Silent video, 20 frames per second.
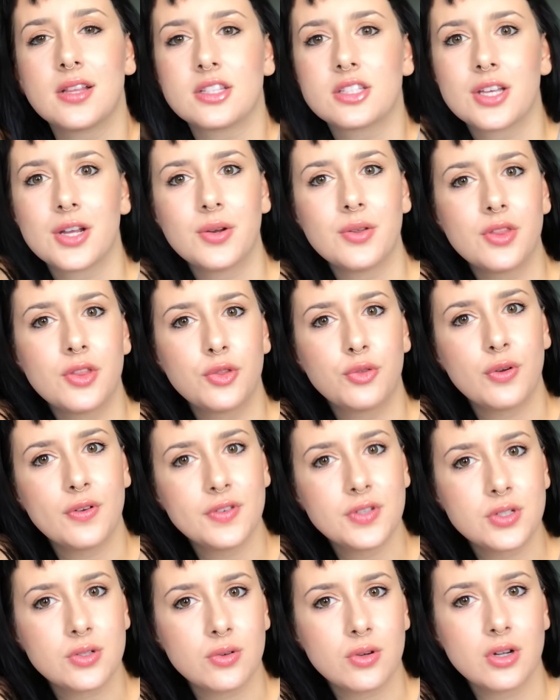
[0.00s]
let's go to the
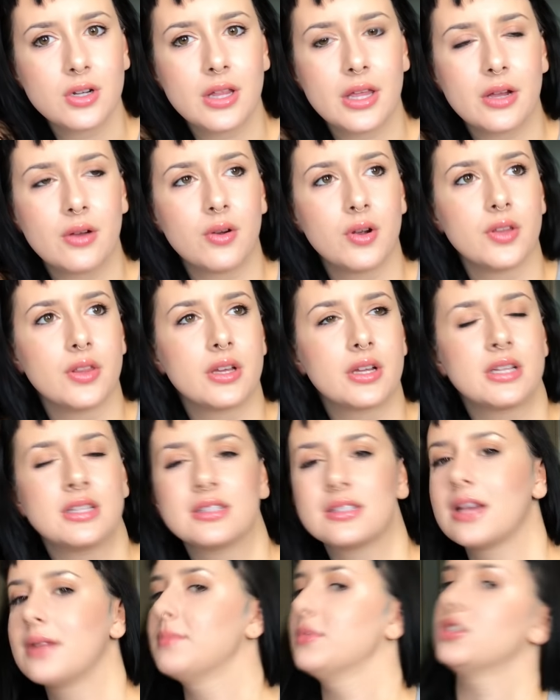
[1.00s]
thrift store, like, or the
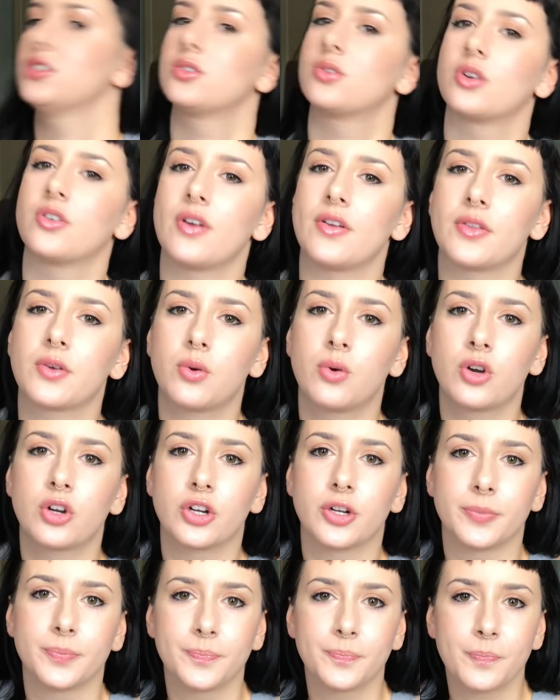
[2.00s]
consignment store around the
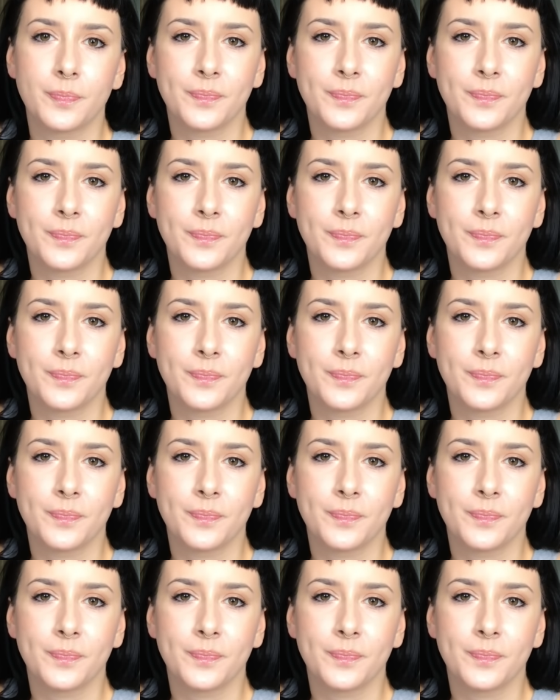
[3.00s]
corner.